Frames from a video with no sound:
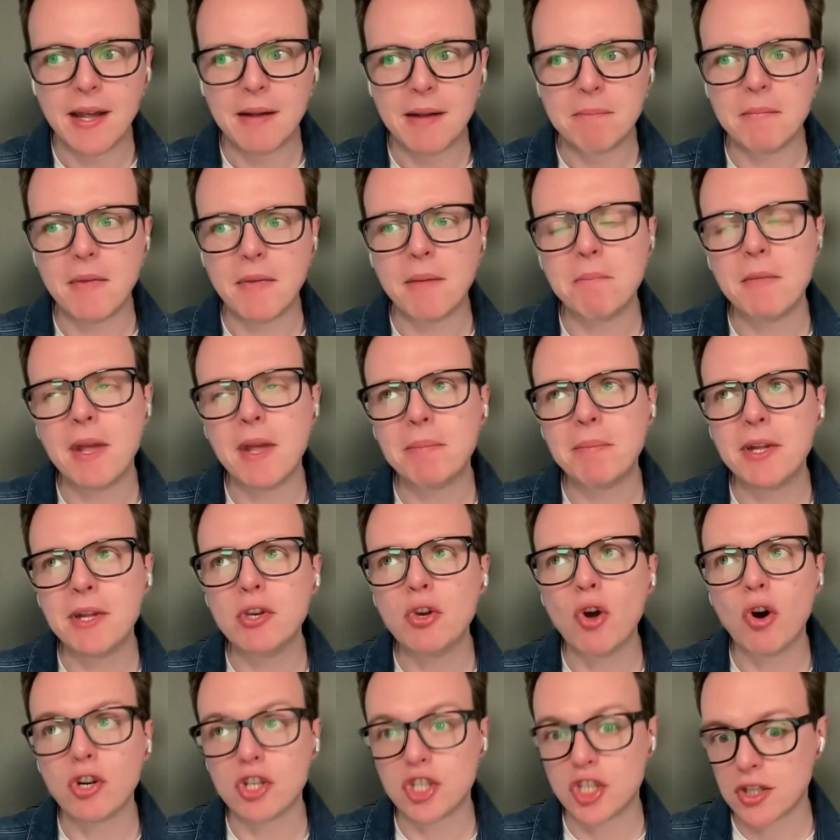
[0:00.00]
maybe
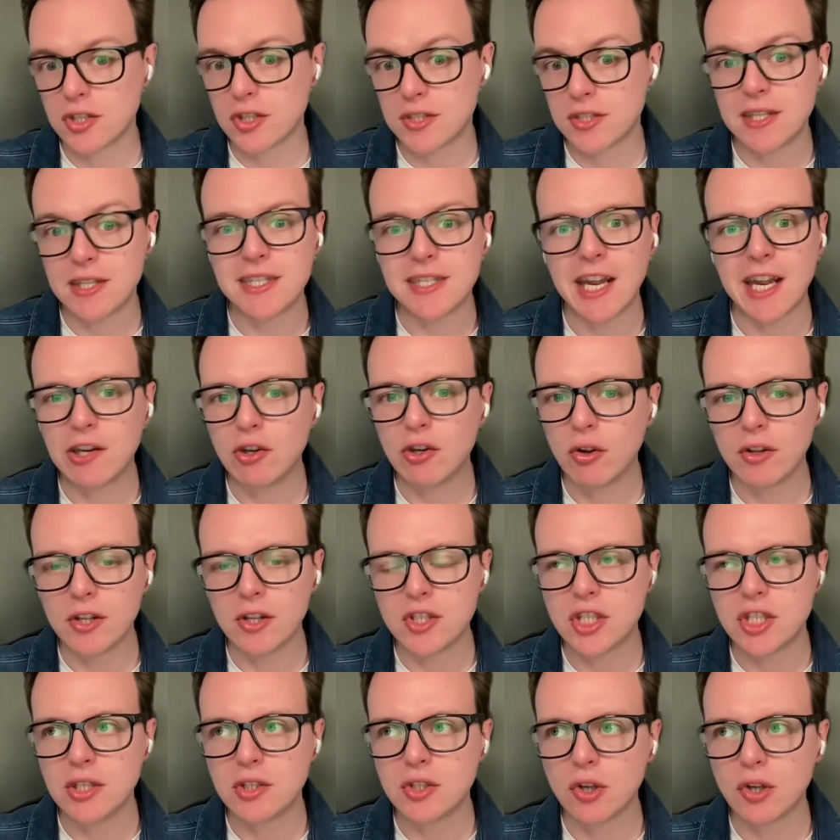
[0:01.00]
not just the
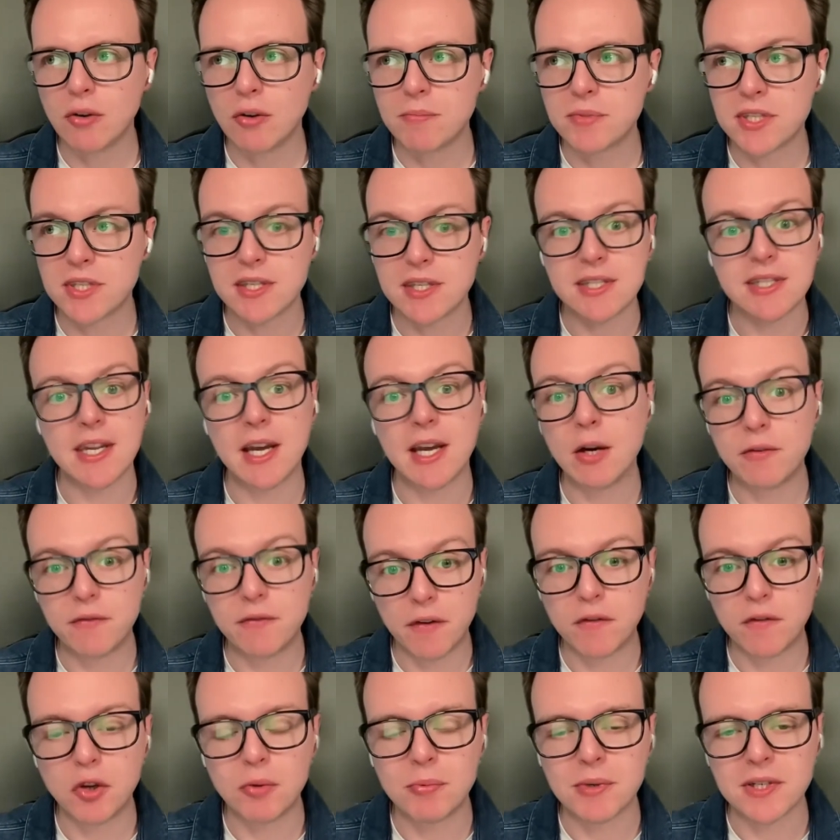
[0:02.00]
technology jobs itself
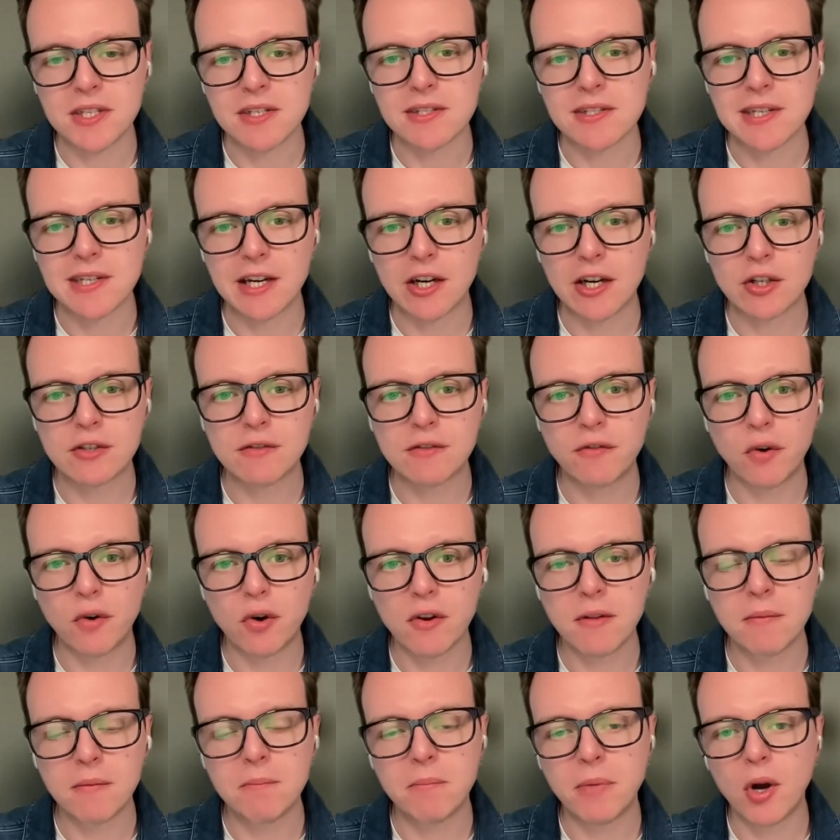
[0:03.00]
if you were to search
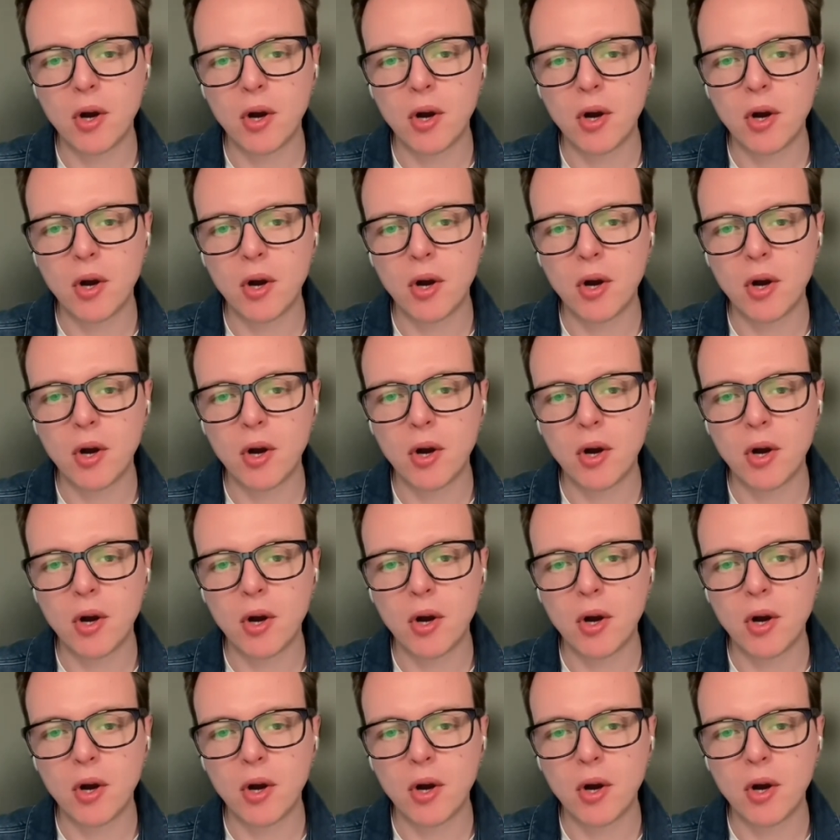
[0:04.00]
for them,